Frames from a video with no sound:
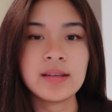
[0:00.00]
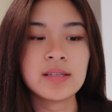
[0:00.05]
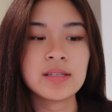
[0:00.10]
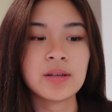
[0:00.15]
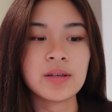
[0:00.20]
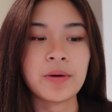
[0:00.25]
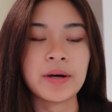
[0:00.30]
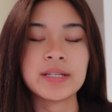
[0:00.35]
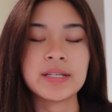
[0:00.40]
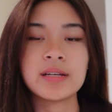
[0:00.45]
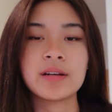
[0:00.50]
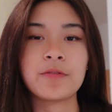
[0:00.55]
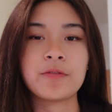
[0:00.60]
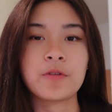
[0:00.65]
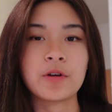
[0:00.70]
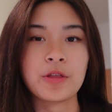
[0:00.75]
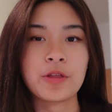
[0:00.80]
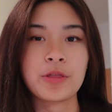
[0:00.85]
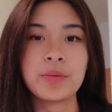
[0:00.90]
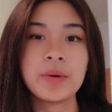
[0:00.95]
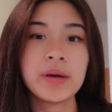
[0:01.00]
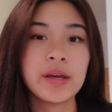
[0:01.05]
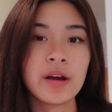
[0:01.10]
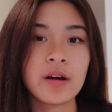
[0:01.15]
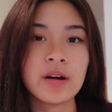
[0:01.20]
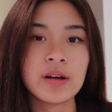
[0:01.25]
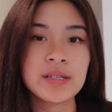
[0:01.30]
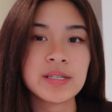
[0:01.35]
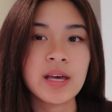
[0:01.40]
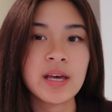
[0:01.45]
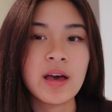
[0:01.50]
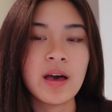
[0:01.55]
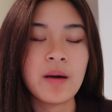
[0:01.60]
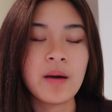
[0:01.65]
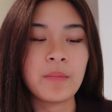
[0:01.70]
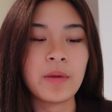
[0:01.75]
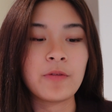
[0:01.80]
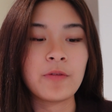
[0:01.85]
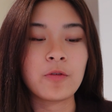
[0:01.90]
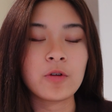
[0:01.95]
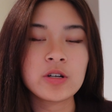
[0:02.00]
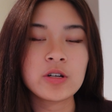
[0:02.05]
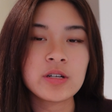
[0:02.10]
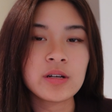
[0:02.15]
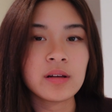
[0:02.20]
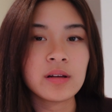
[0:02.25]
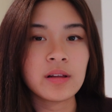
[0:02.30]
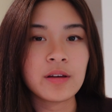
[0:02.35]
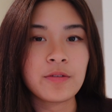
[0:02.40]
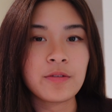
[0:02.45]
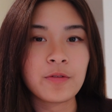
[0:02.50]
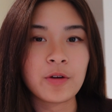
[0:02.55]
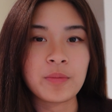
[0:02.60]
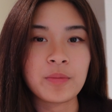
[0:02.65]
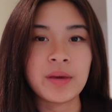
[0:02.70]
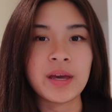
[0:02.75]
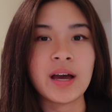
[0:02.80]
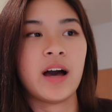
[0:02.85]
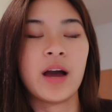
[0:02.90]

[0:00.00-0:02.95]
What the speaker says: So I did it for 3 years, but fortunately for me,